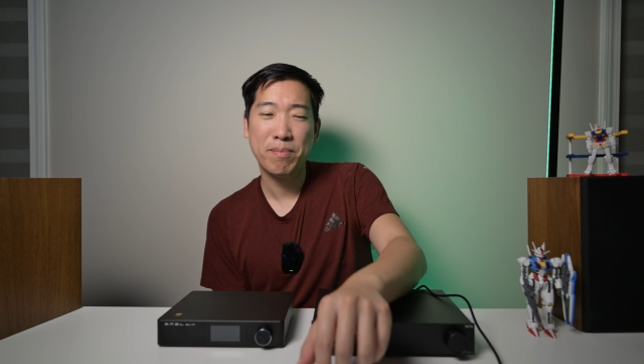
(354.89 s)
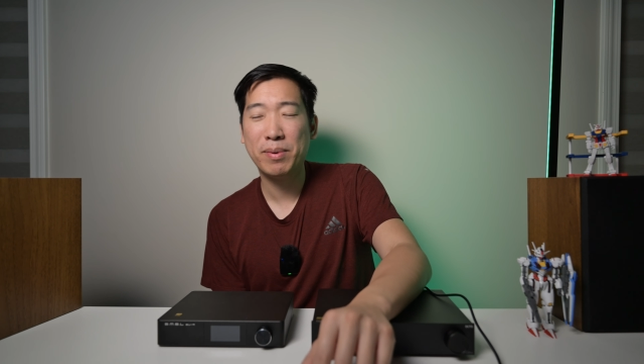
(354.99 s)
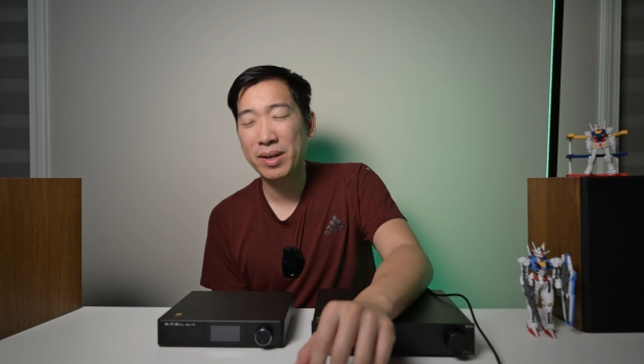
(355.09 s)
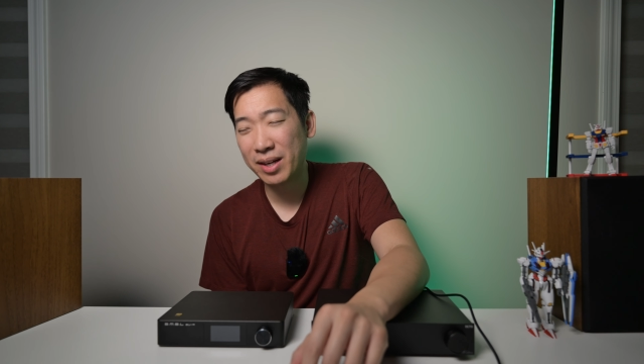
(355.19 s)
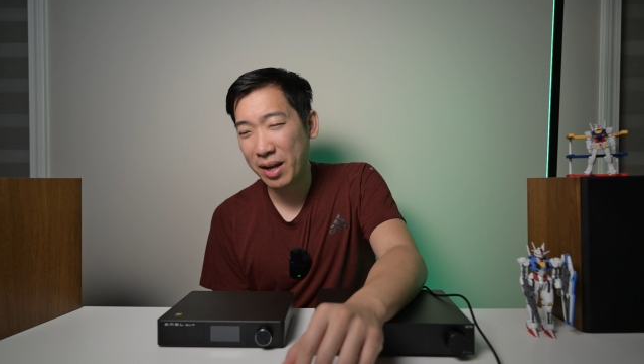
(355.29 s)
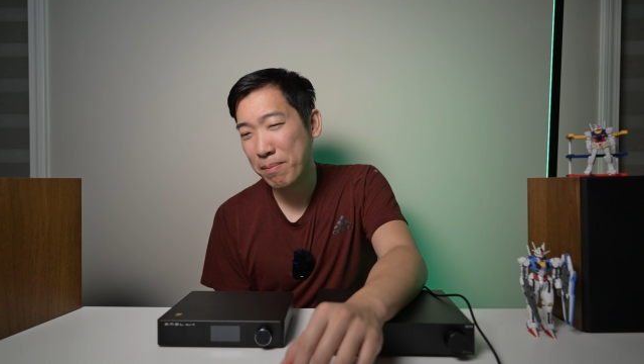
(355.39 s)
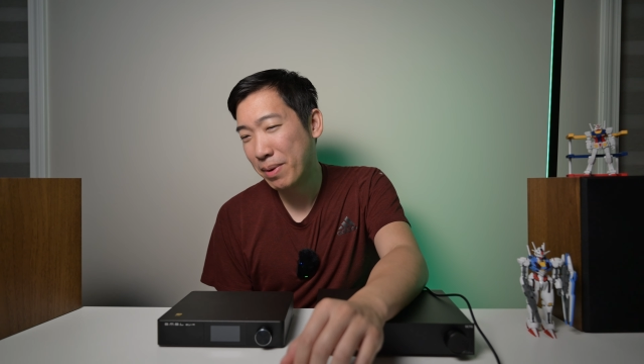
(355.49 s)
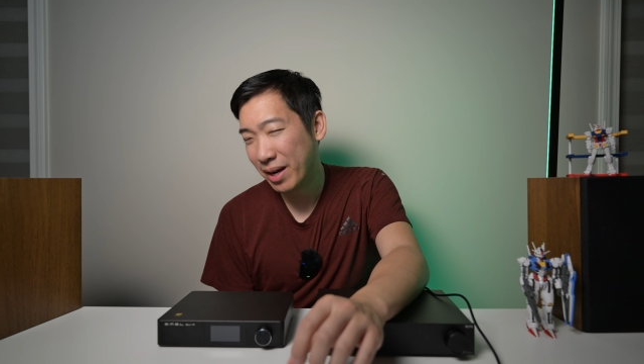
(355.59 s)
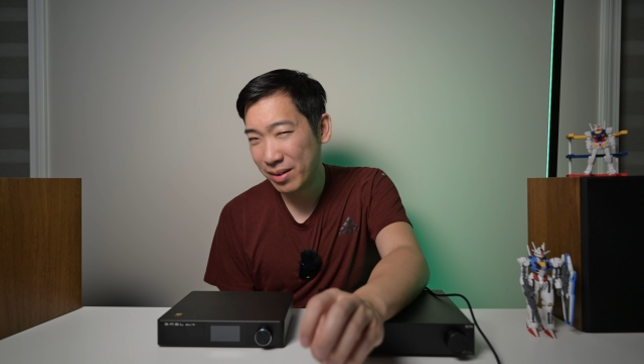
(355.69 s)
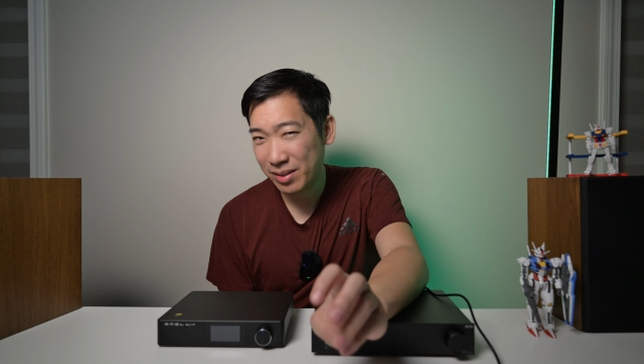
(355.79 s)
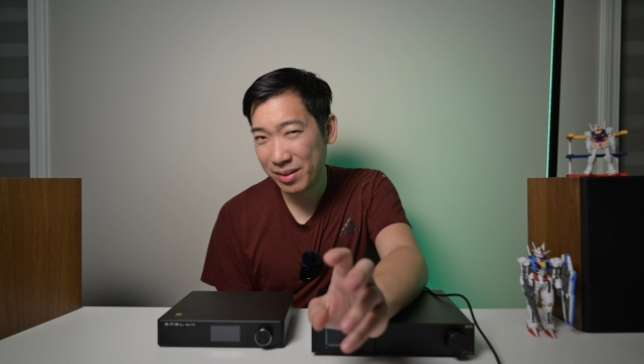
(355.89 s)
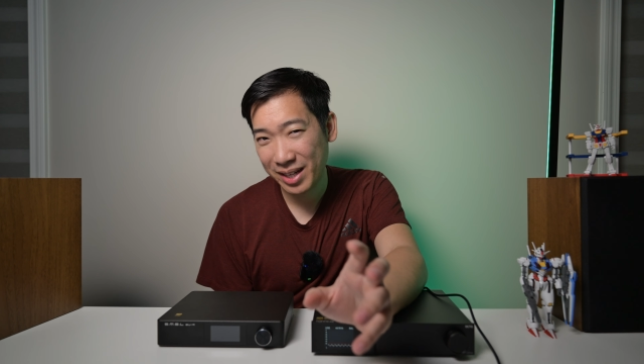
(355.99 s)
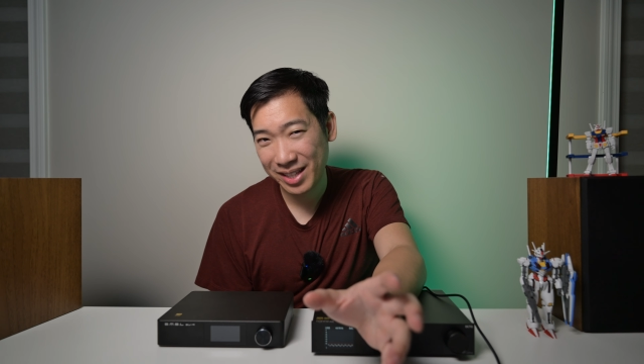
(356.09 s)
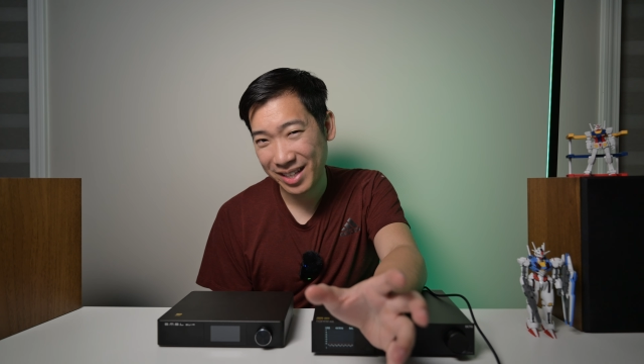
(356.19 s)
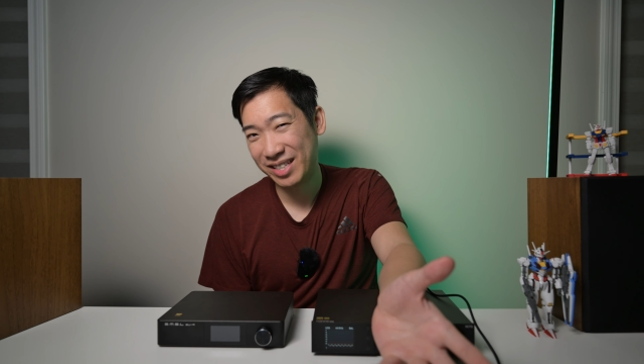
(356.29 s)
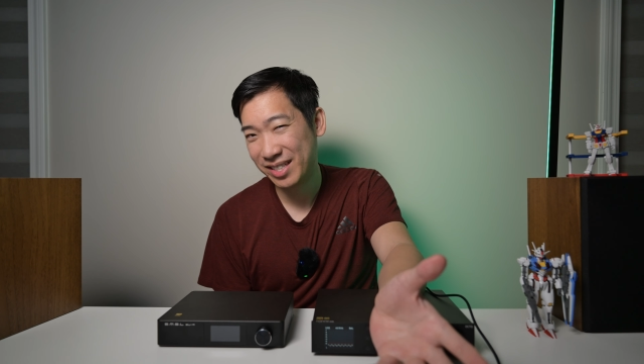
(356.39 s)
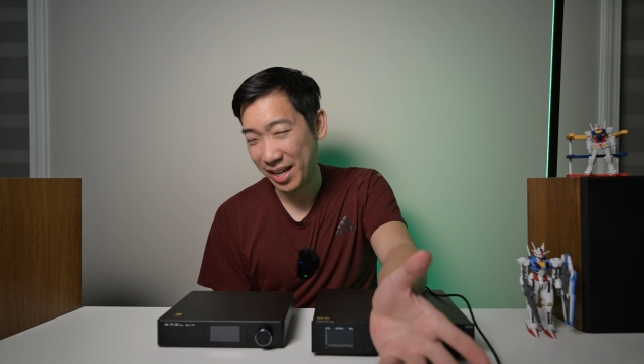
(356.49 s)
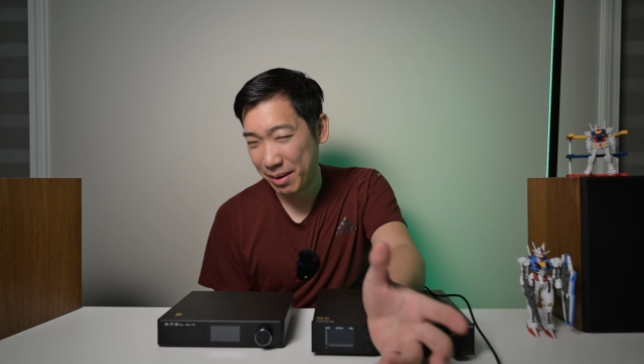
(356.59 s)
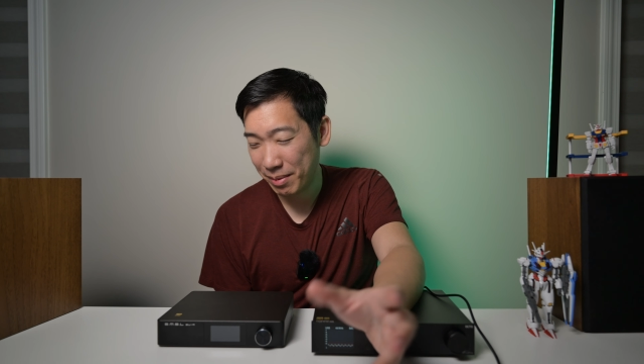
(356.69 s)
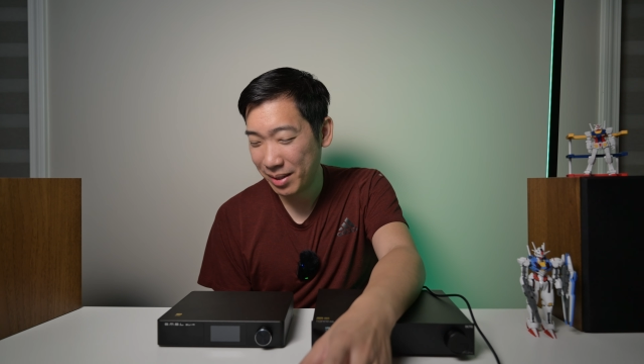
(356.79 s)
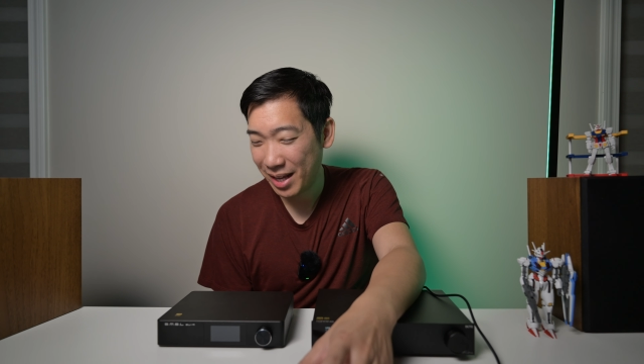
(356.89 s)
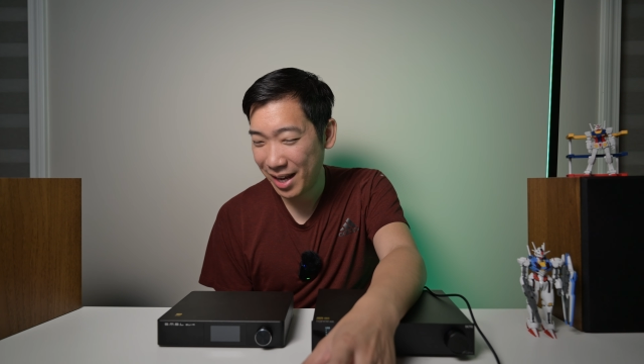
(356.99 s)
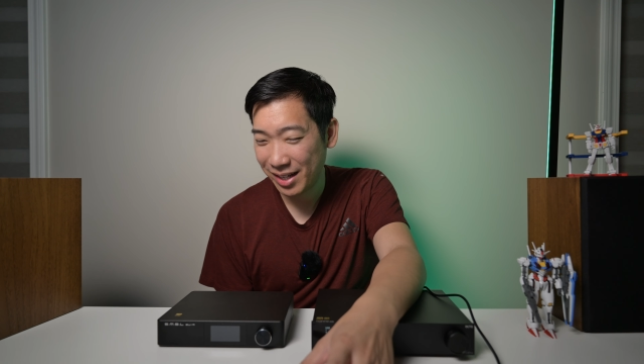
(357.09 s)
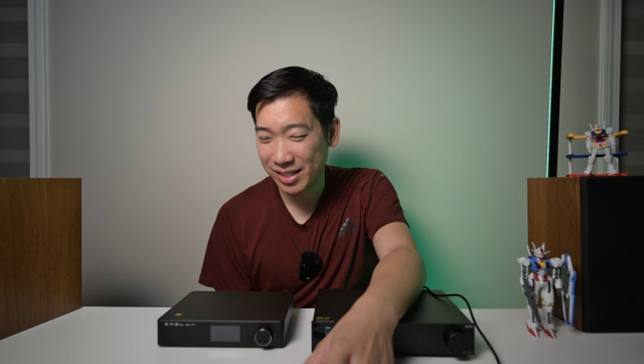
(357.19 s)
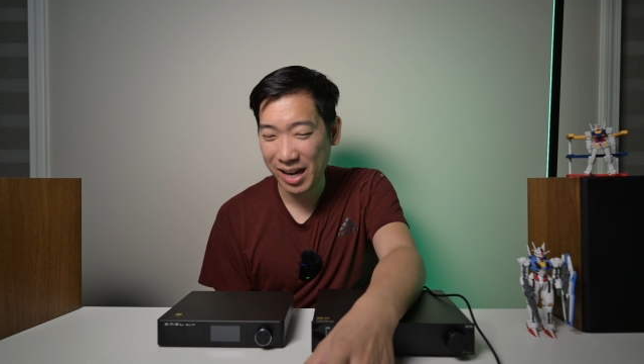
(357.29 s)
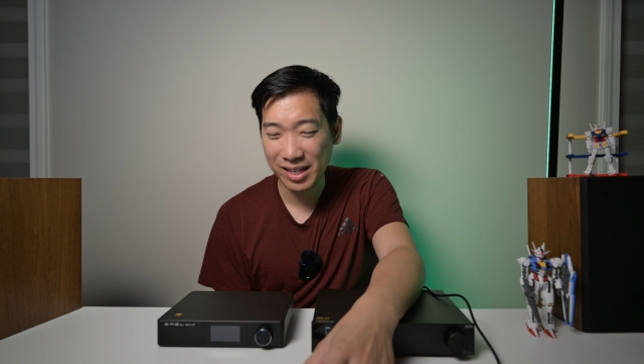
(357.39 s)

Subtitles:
But compared to like the Sabre DACs,